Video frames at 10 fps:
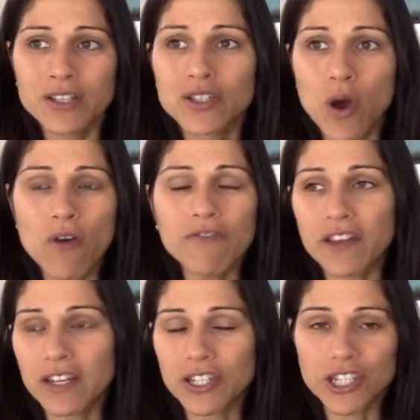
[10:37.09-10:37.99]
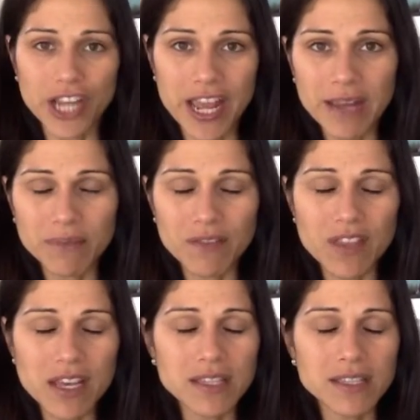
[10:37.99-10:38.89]
Don't feel ashamed of
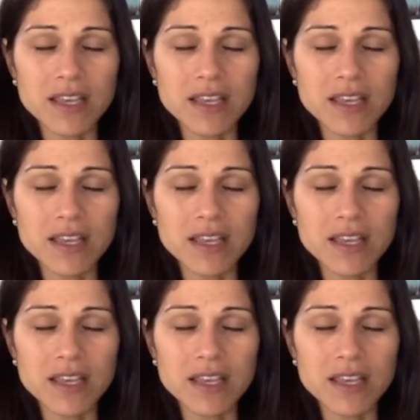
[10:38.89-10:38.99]
this